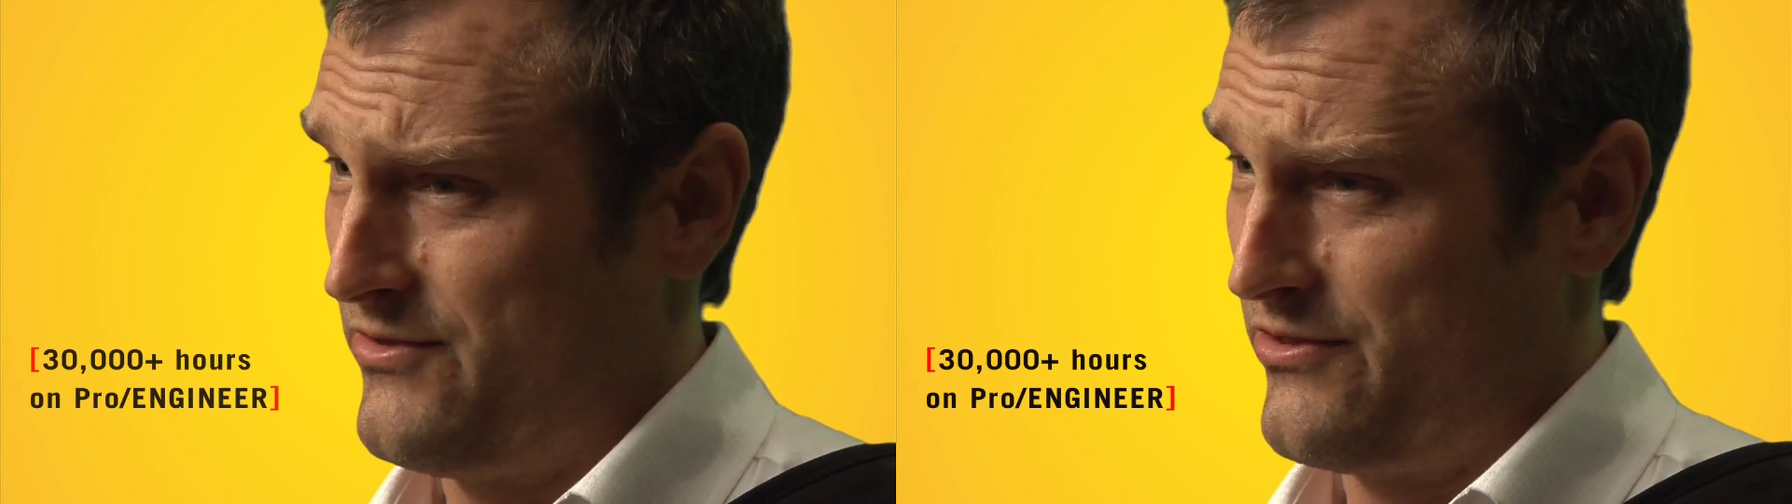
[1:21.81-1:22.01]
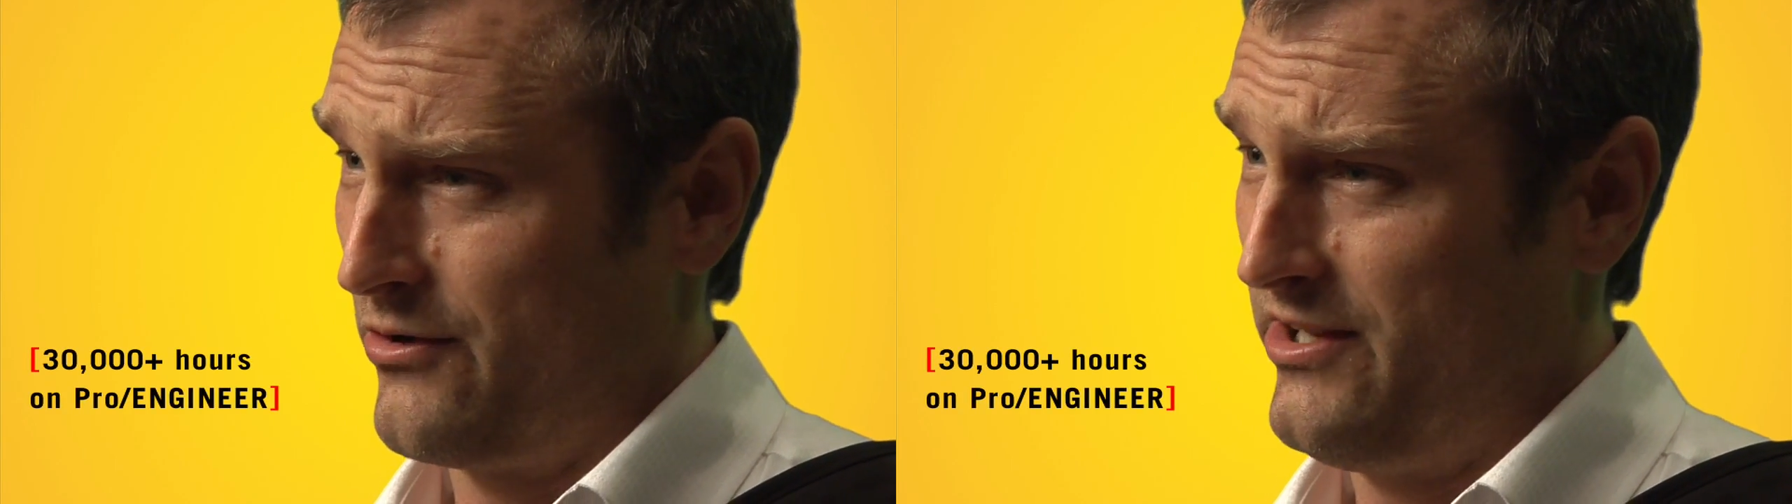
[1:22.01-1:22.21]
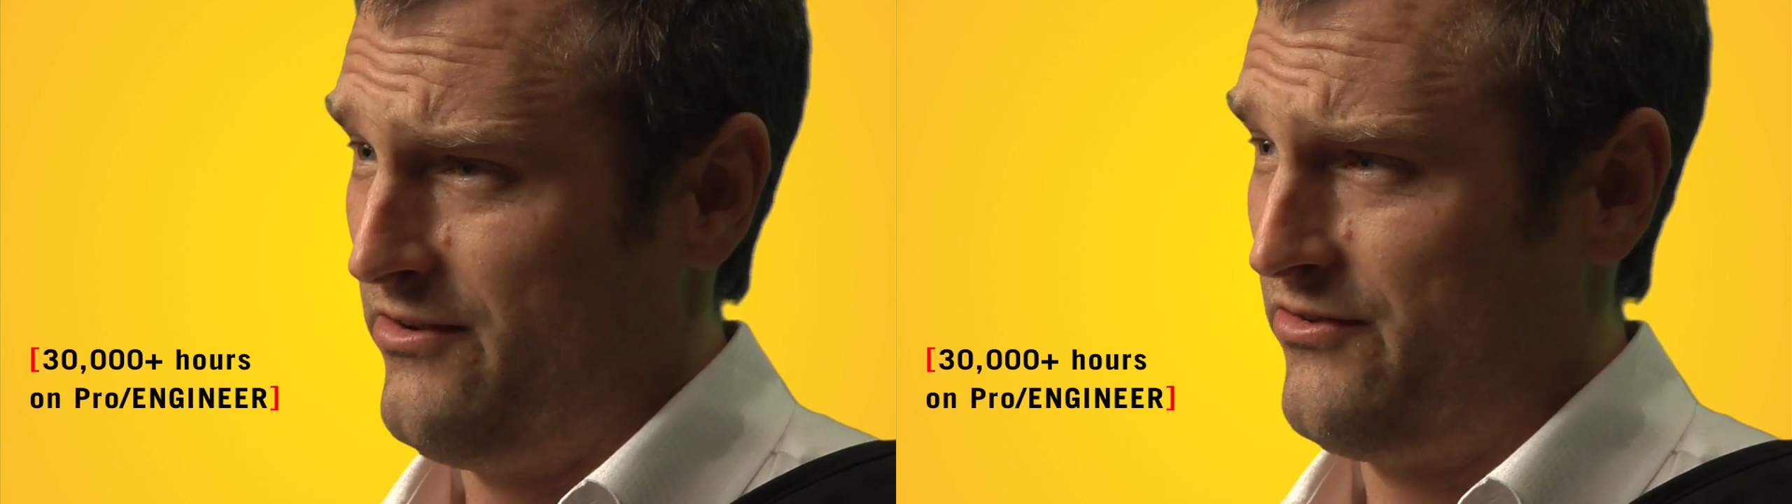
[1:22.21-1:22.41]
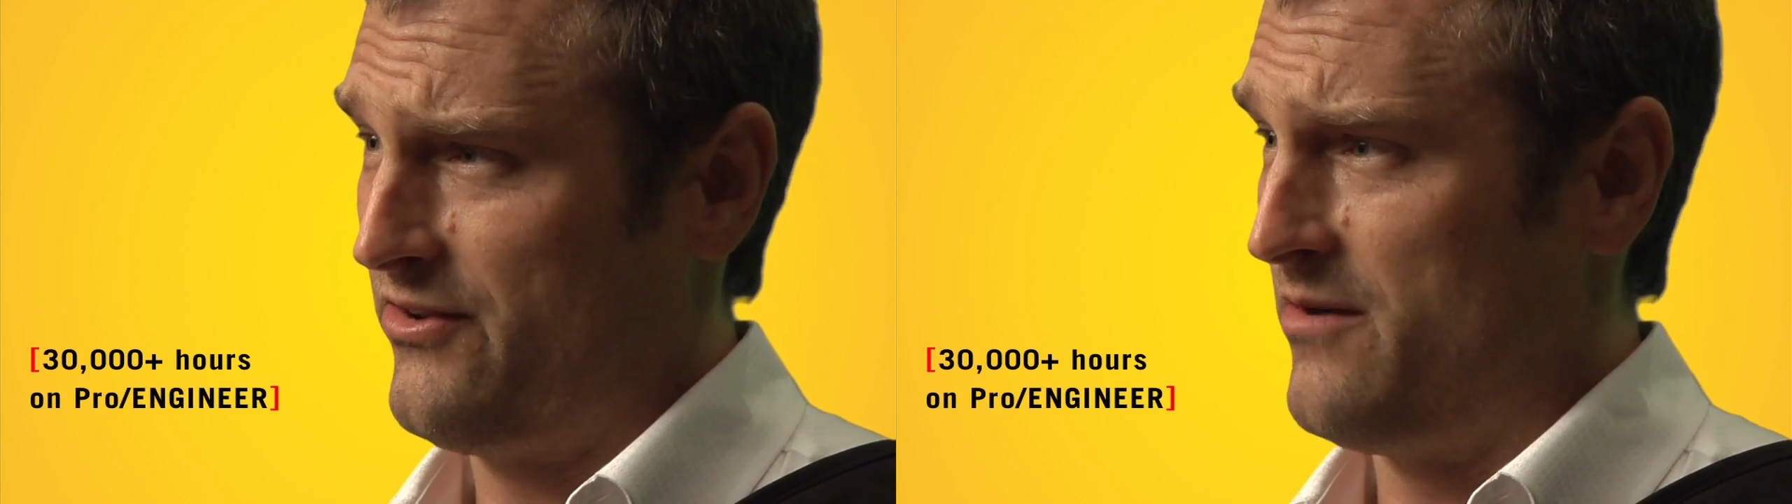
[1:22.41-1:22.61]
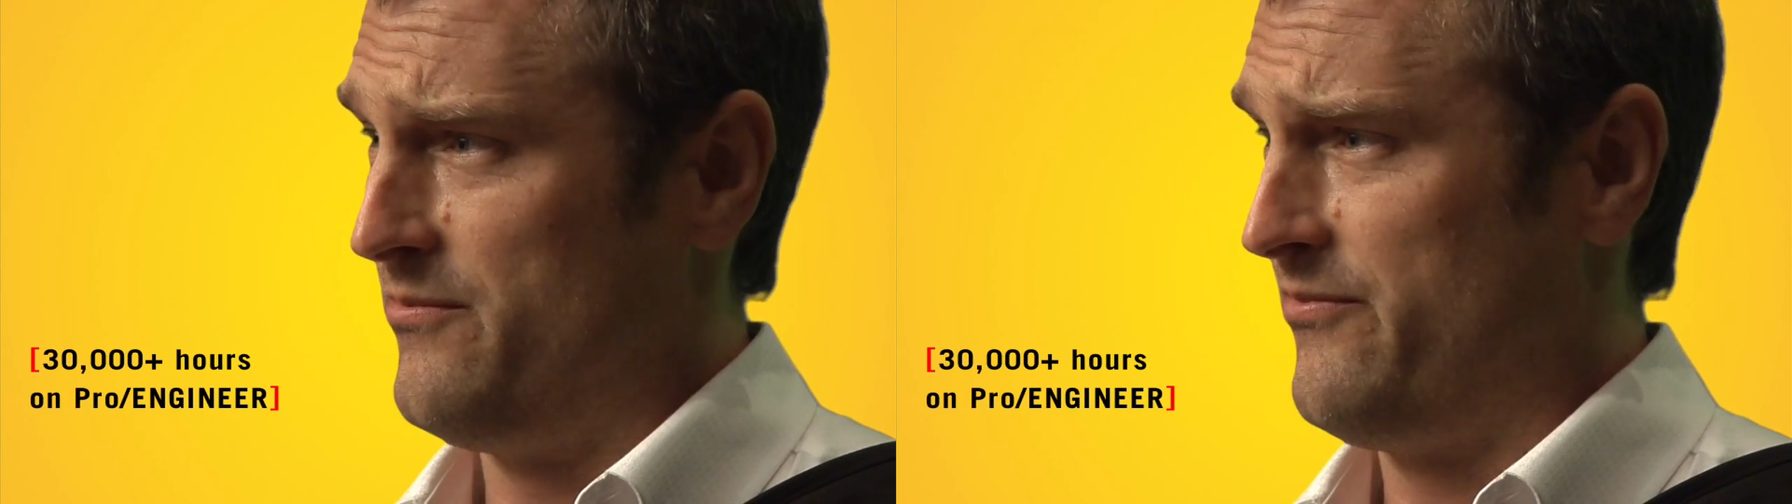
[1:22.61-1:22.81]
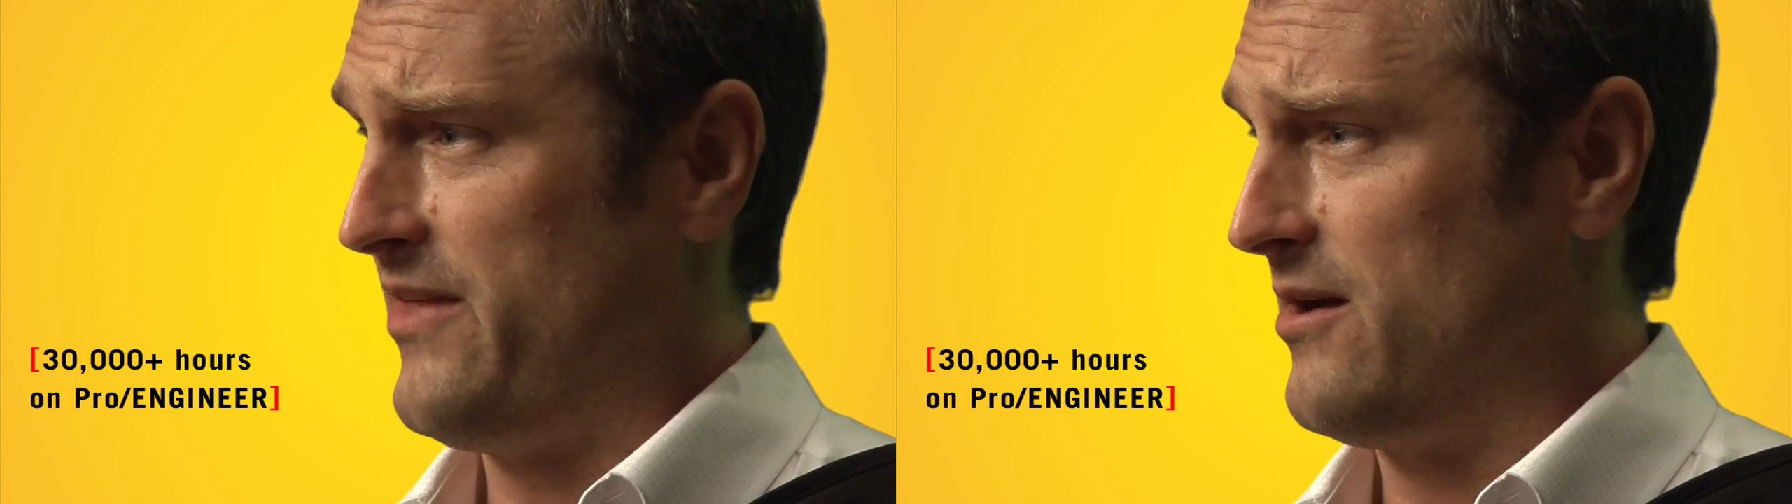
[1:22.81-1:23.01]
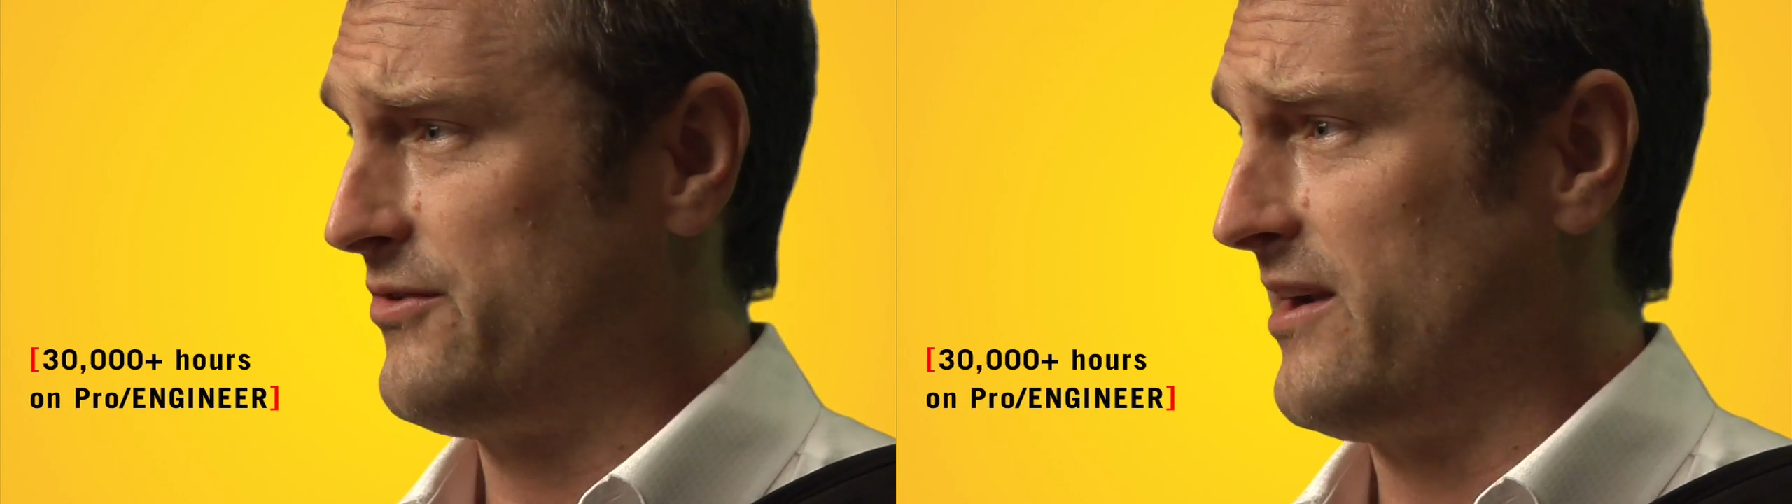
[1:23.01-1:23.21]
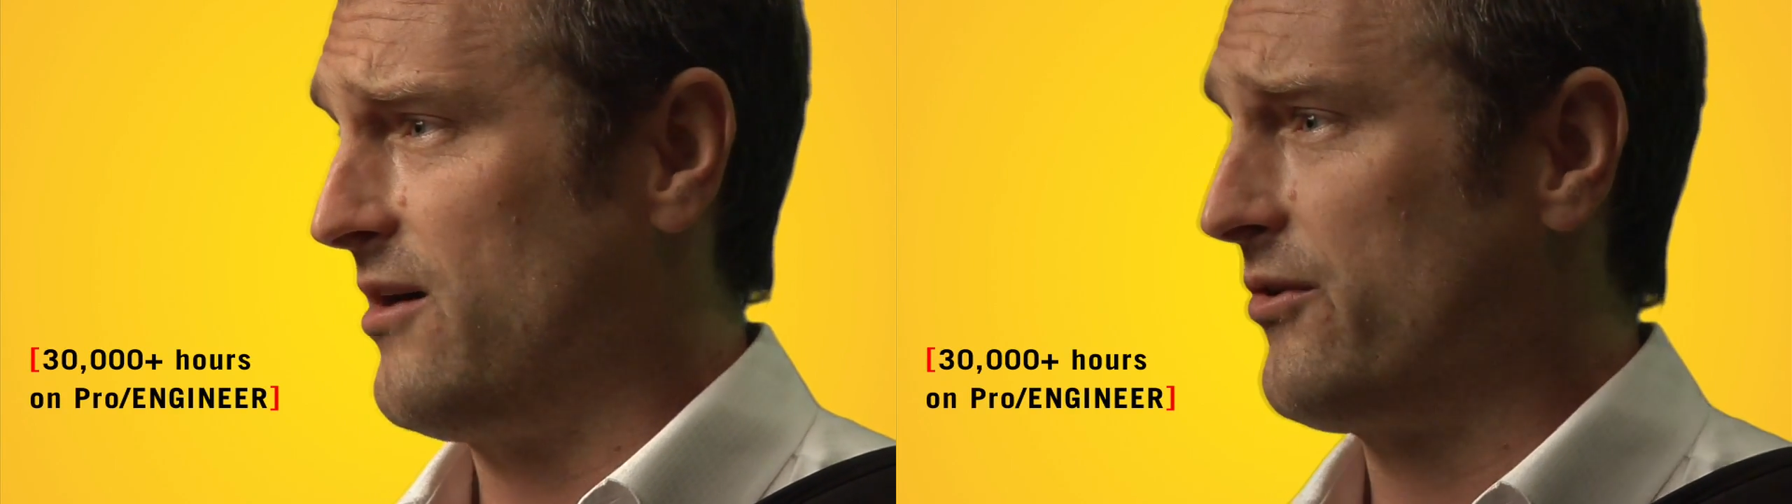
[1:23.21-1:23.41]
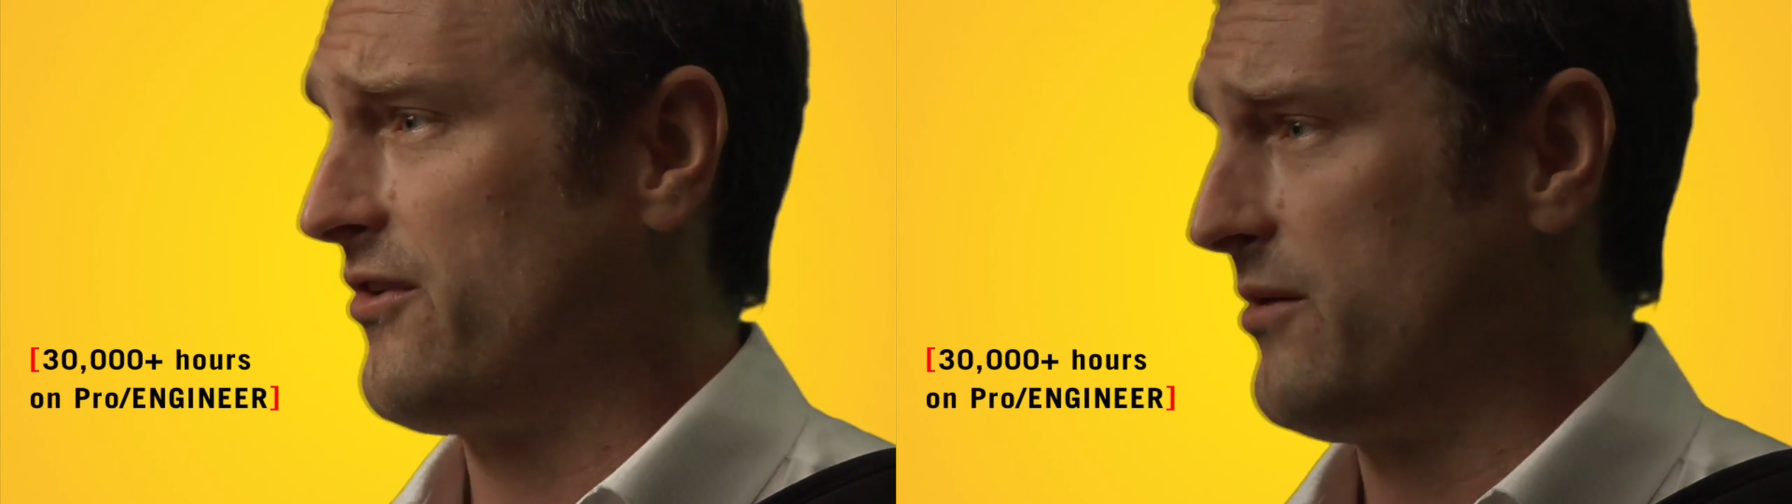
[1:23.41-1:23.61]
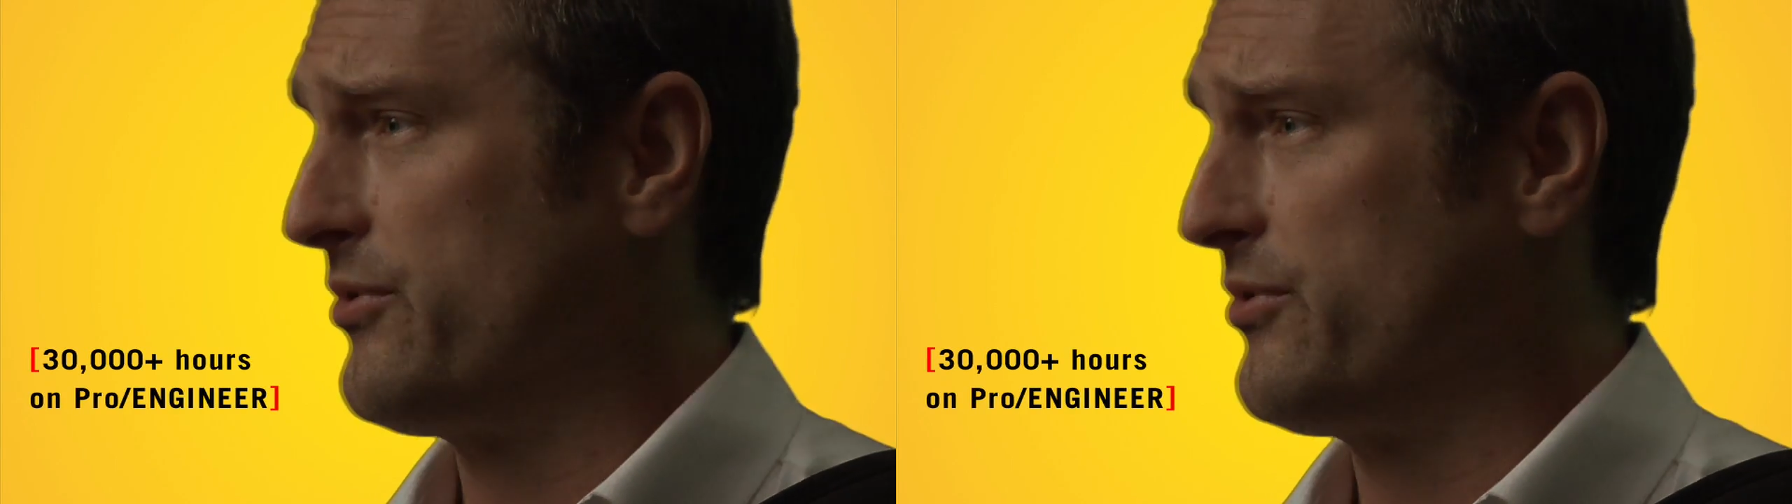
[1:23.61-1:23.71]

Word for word: thirty something thousand hours on